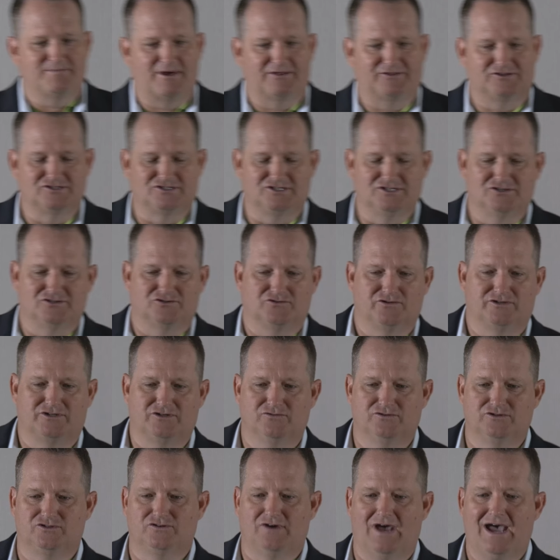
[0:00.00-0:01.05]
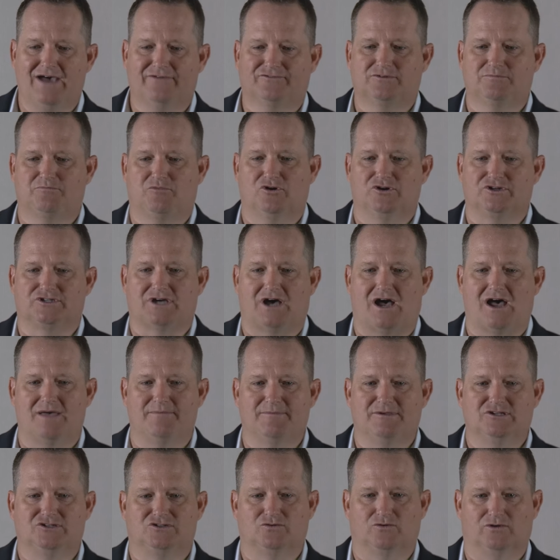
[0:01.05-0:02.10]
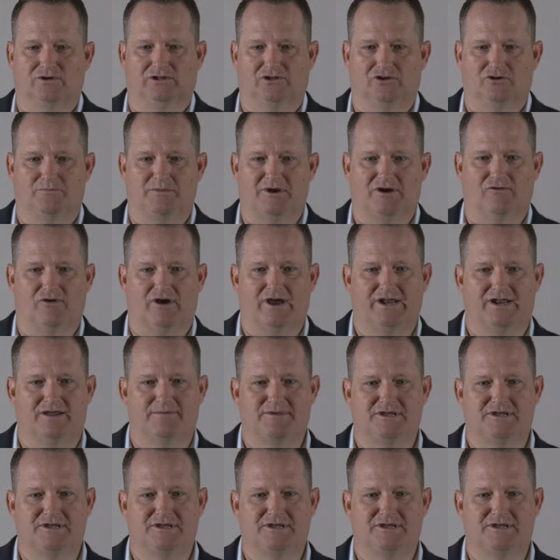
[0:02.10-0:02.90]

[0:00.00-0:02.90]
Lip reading: about this industry too is you have to put time into it a little bit, right?